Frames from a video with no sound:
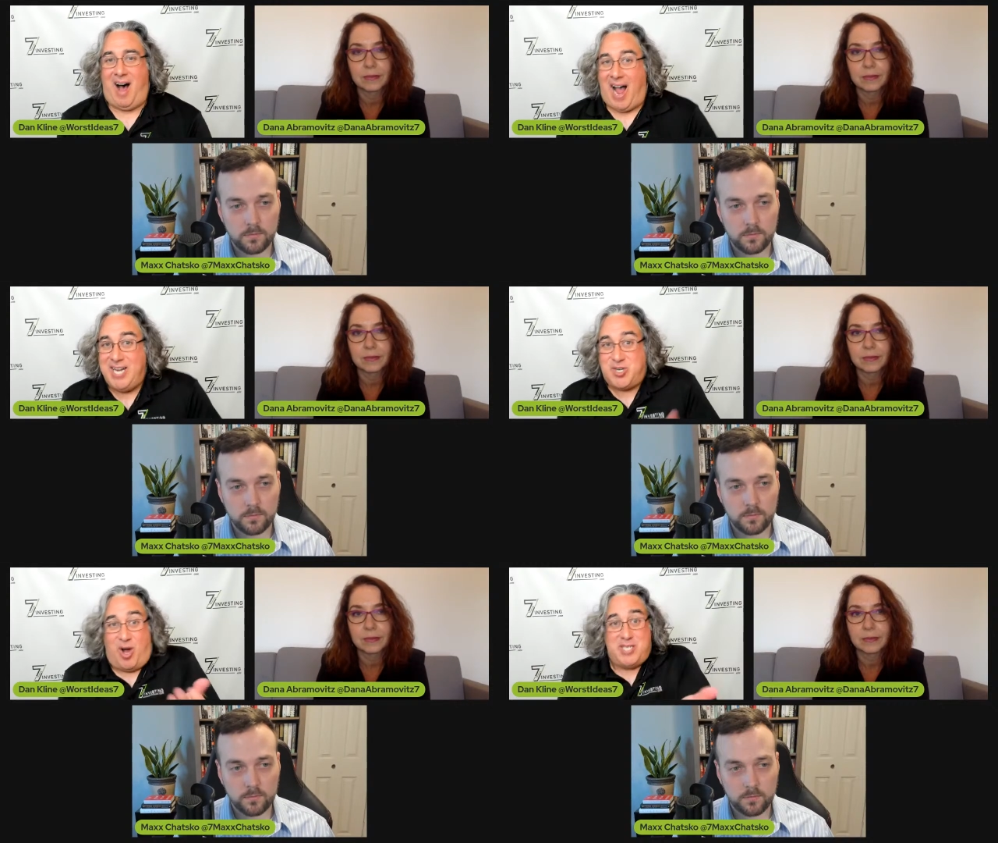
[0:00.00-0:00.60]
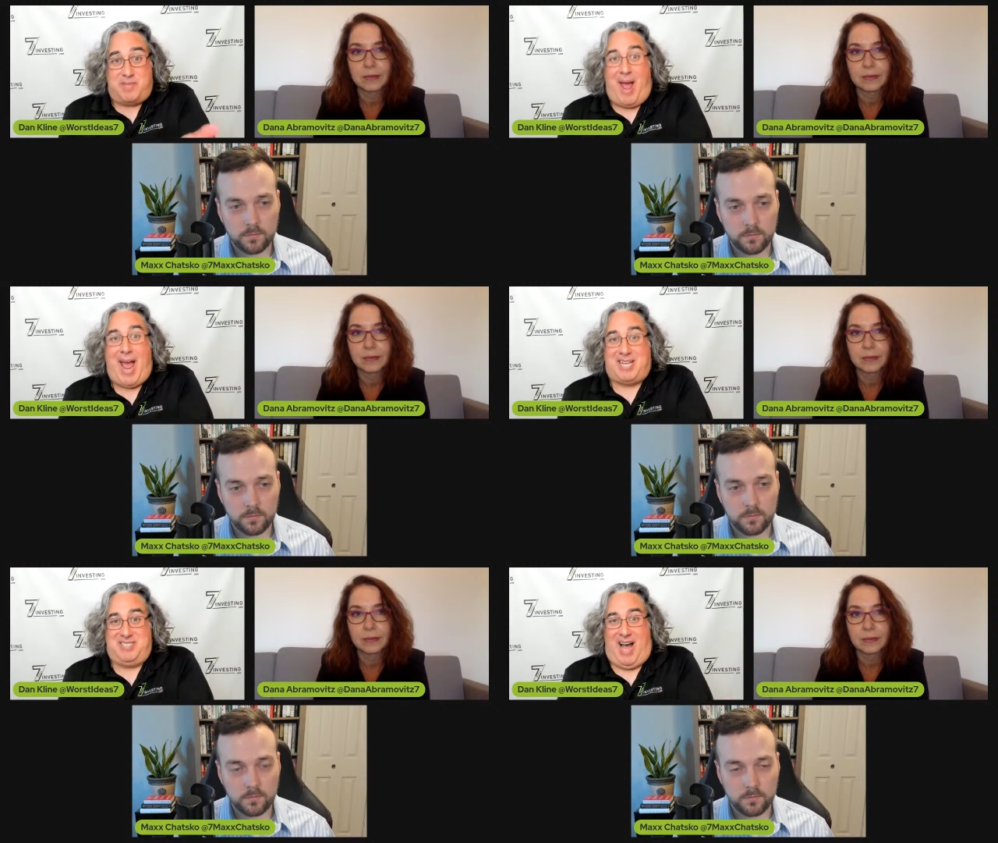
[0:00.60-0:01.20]
Speaker 1: I trust
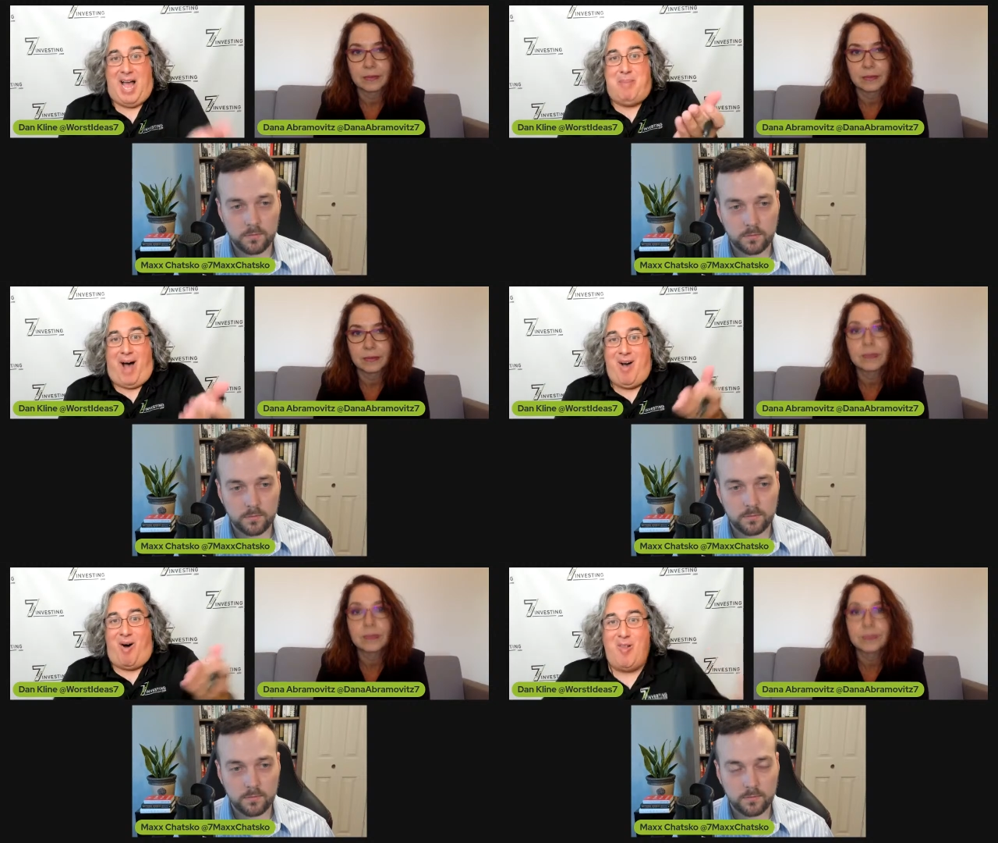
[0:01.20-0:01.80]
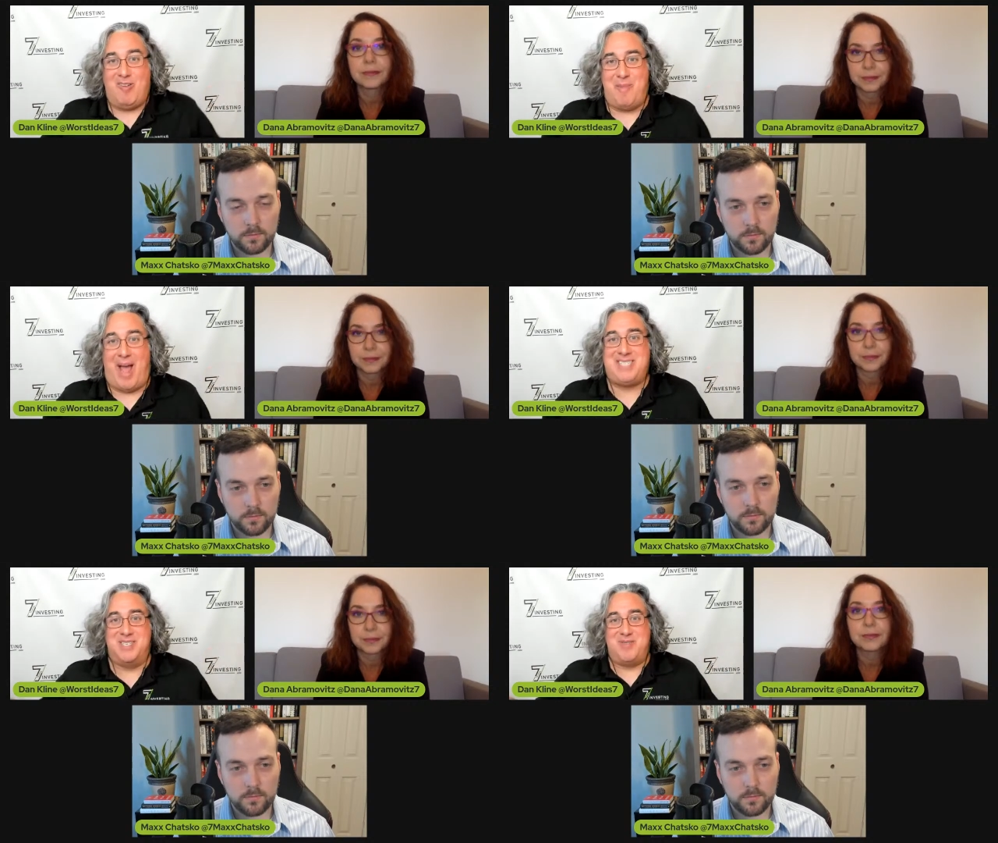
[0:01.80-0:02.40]
Max. I buy all of
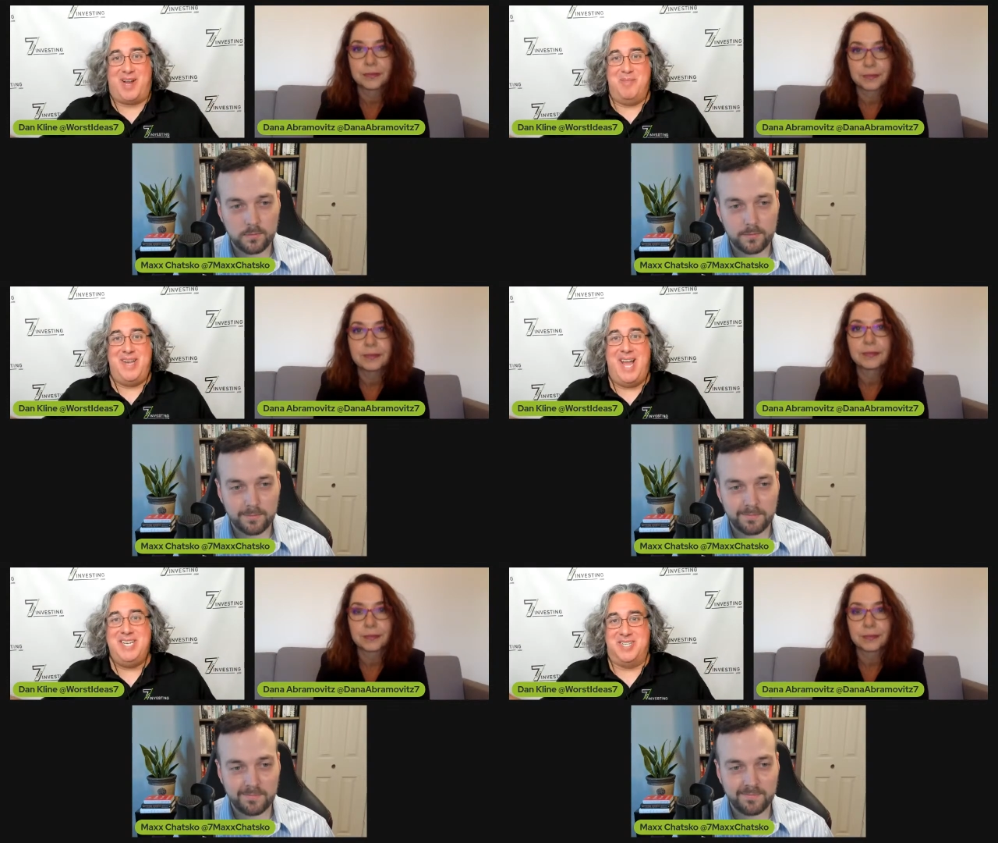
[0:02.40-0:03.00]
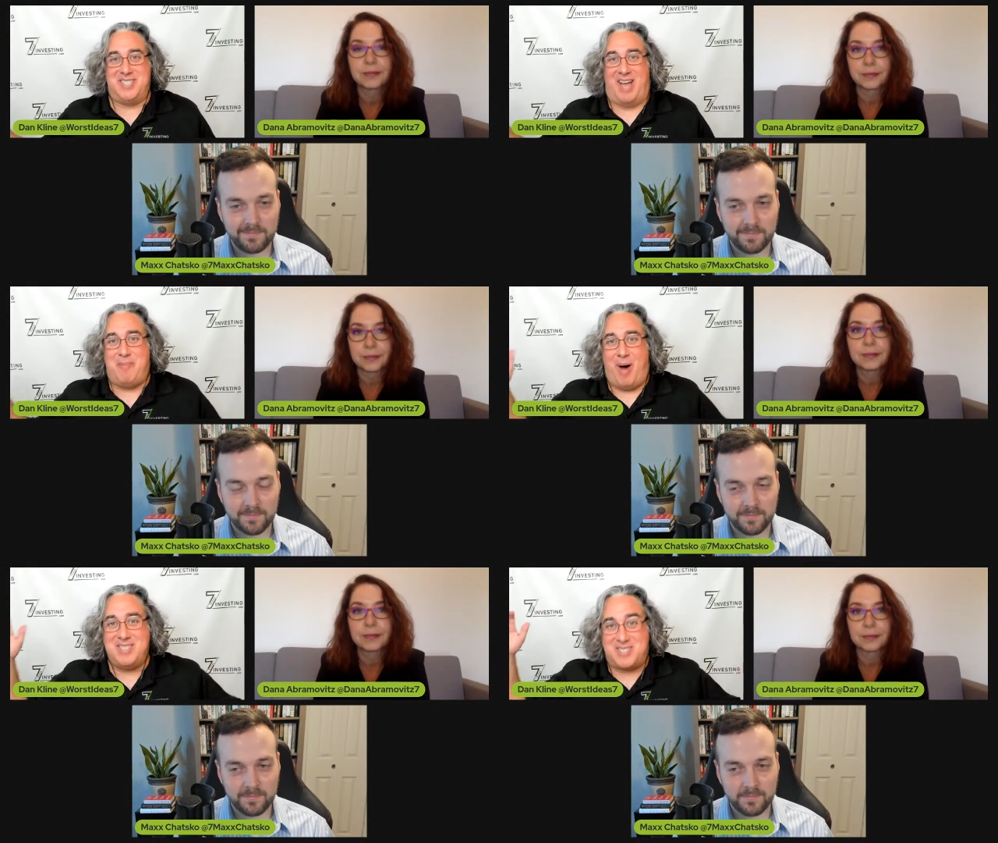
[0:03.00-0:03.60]
Max's recommendations.
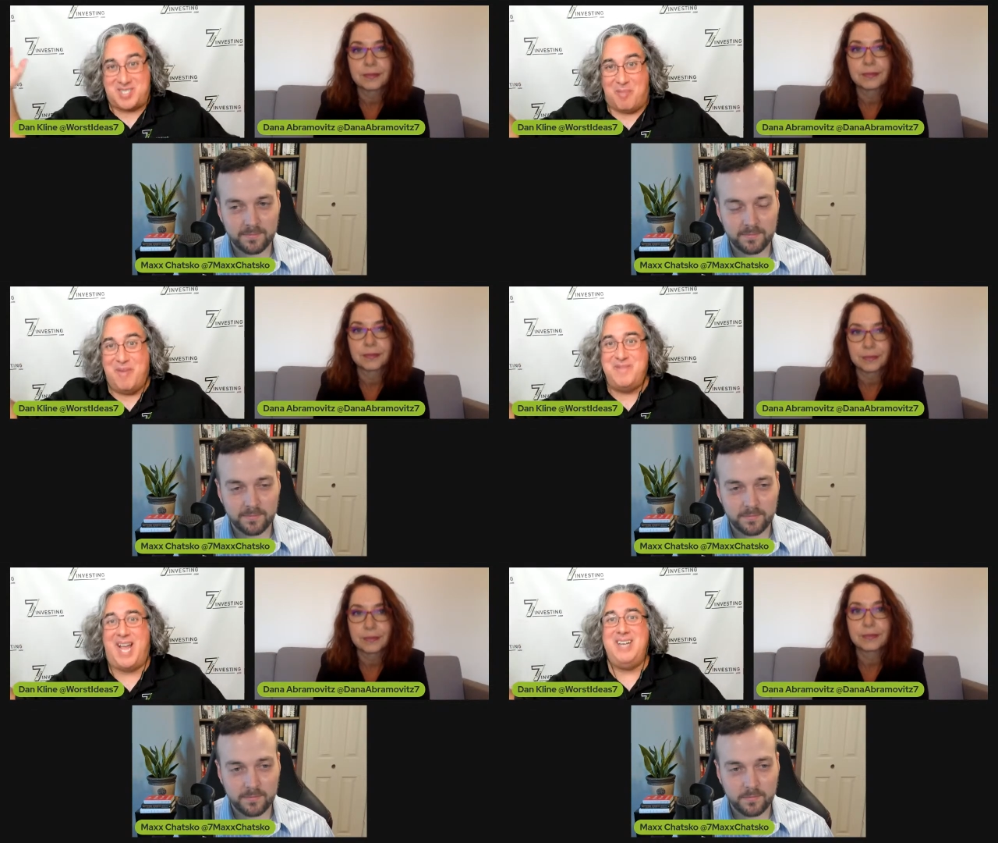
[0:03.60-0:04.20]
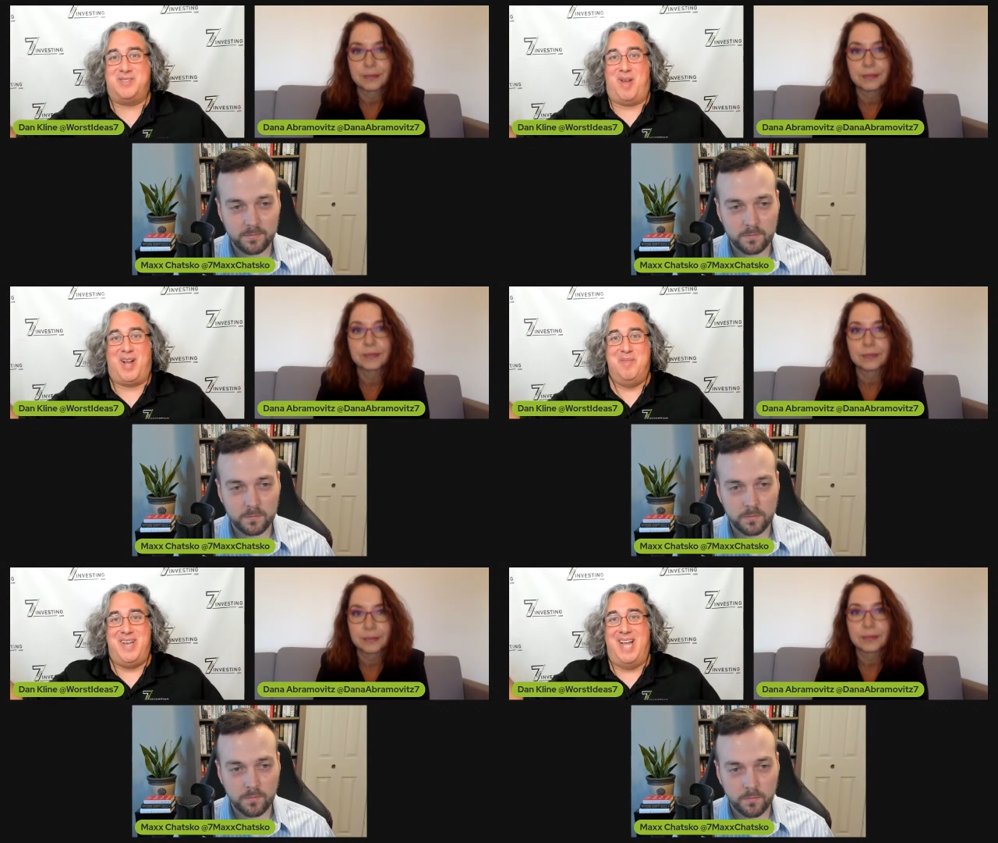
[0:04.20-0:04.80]
I've bought some of Dana's
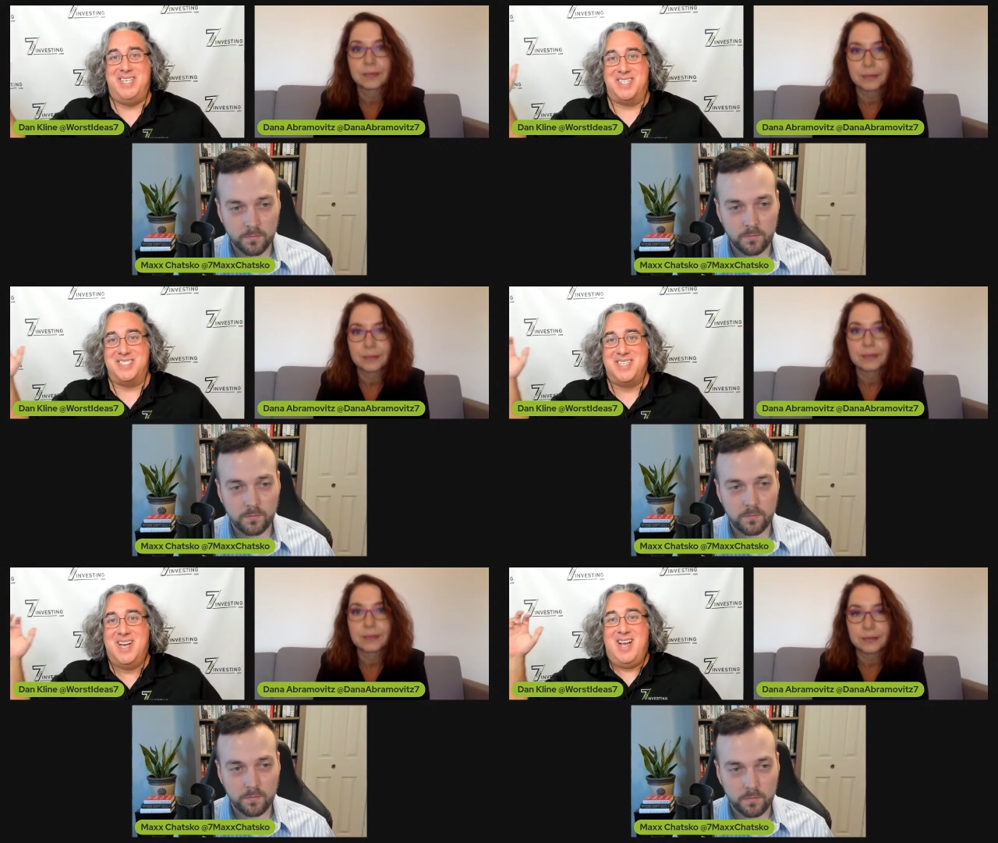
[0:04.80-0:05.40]
recommendations.